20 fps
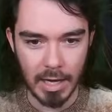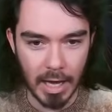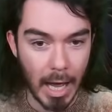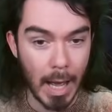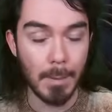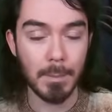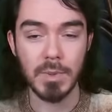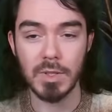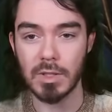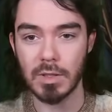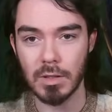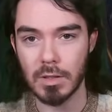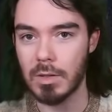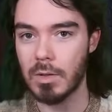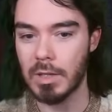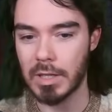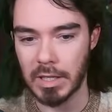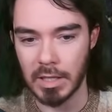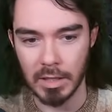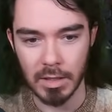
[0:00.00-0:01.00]

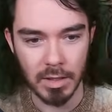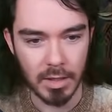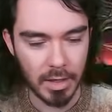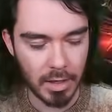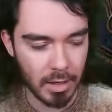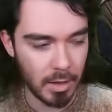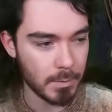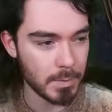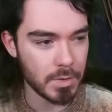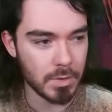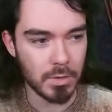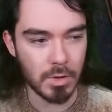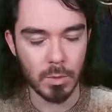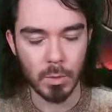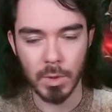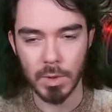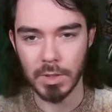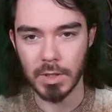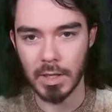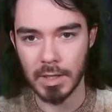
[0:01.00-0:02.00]
Absolutely, absolutely
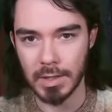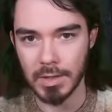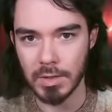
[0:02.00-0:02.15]
worth getting